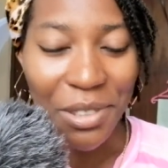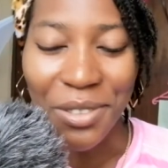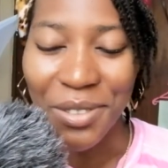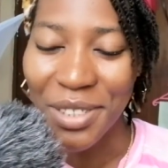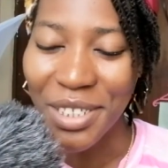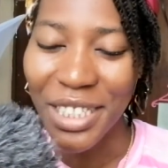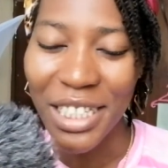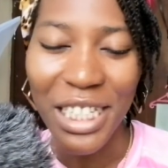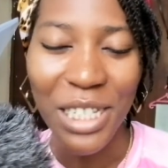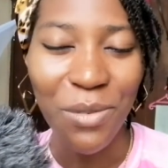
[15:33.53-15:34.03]

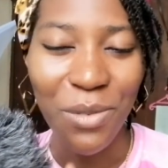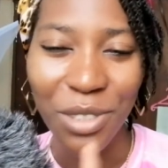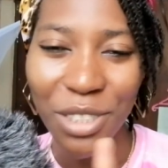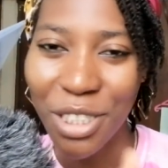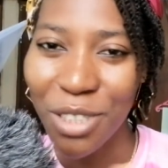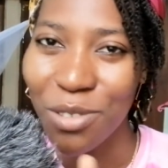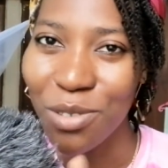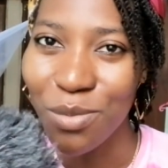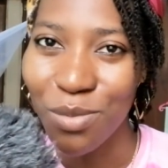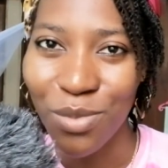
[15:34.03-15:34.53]
because he
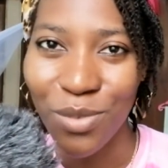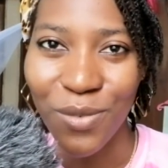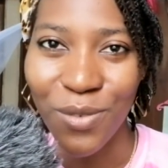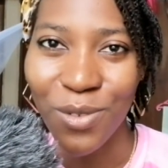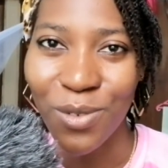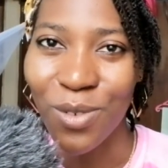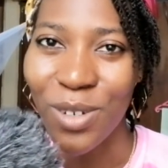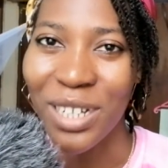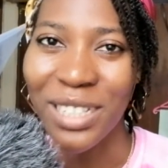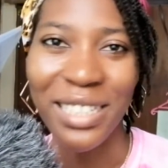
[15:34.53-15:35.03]
wanted to
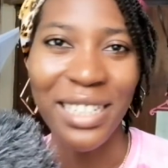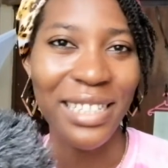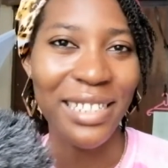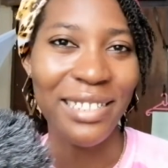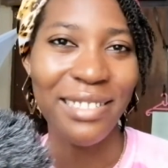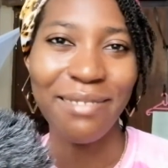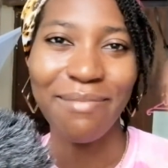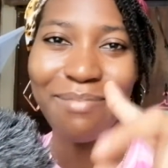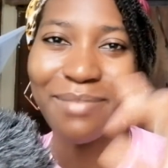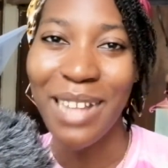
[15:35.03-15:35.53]
prove to her
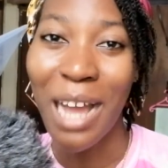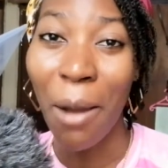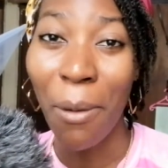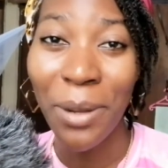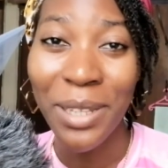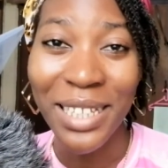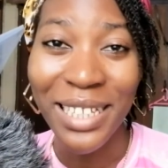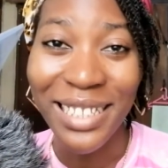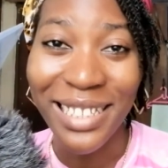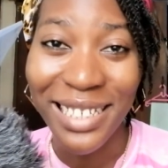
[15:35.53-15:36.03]
that
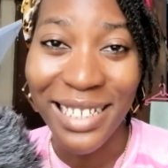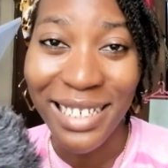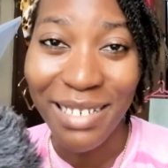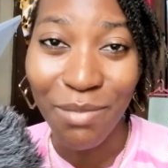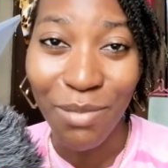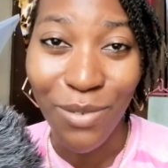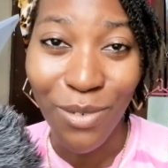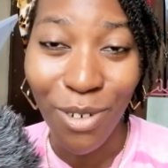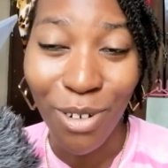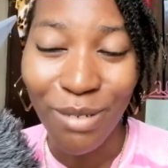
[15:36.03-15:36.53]
what they did
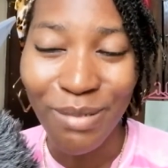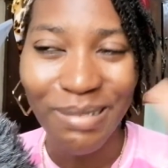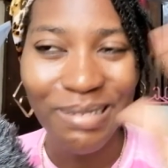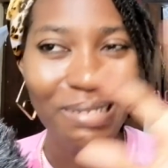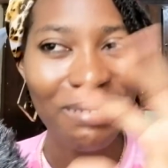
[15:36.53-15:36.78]
before.